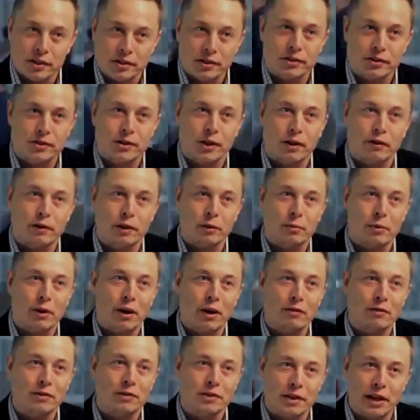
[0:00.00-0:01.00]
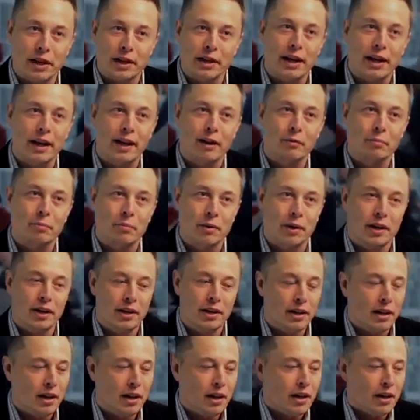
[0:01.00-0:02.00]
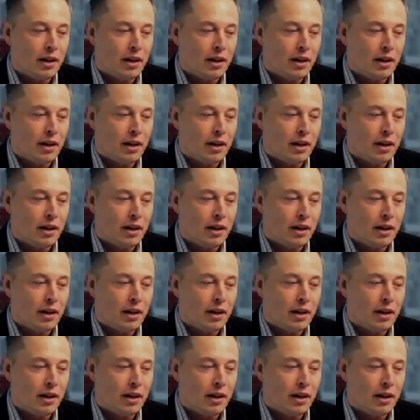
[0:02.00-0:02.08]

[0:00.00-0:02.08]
just solving problems. It can't be